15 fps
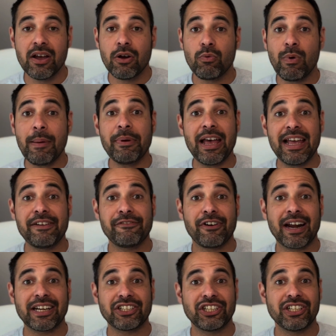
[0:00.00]
Weber A
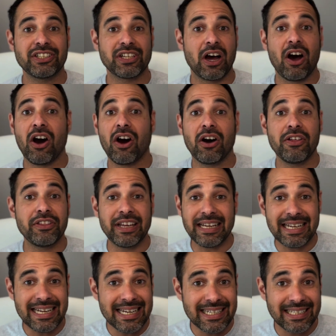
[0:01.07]
fractures are the
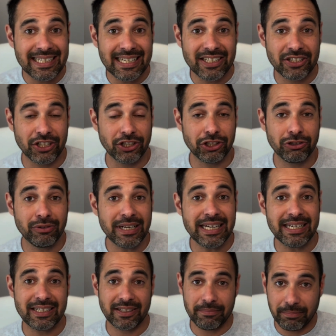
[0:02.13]
easiest to
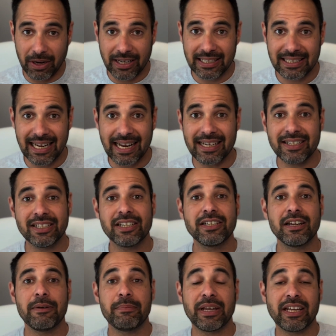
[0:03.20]
treat by standard
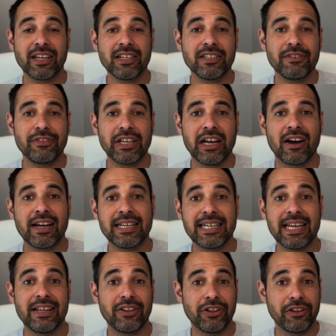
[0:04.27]
because of the
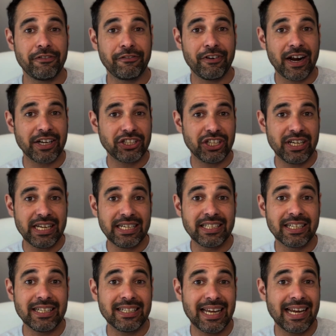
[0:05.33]
idea that the fracture is
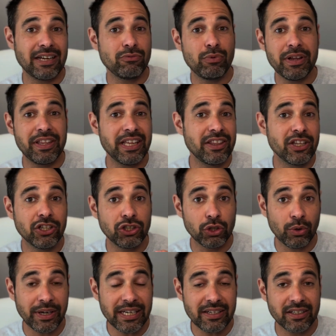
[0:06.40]
contained within the
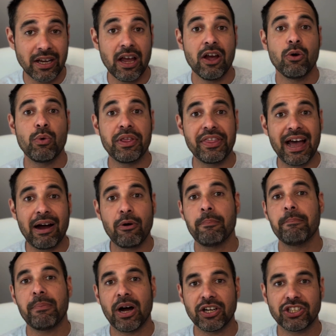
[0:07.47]
joint without
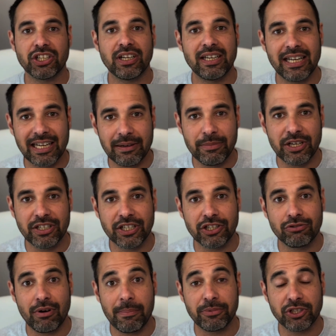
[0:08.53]
much ligament
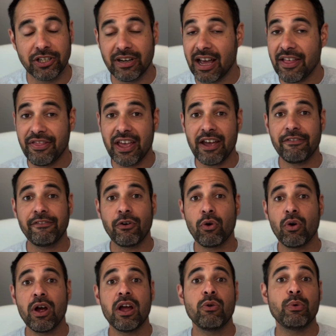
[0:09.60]
disruption, and
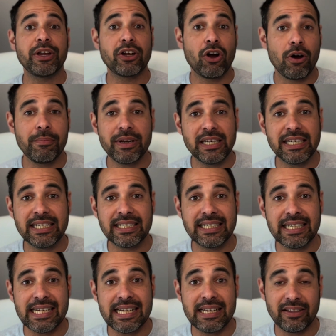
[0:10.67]
therefore we commonly
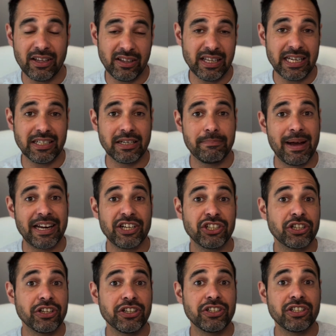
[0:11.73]
see that these are
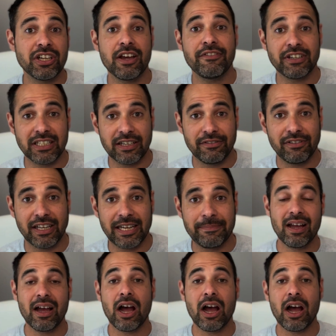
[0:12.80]
managed conservatively.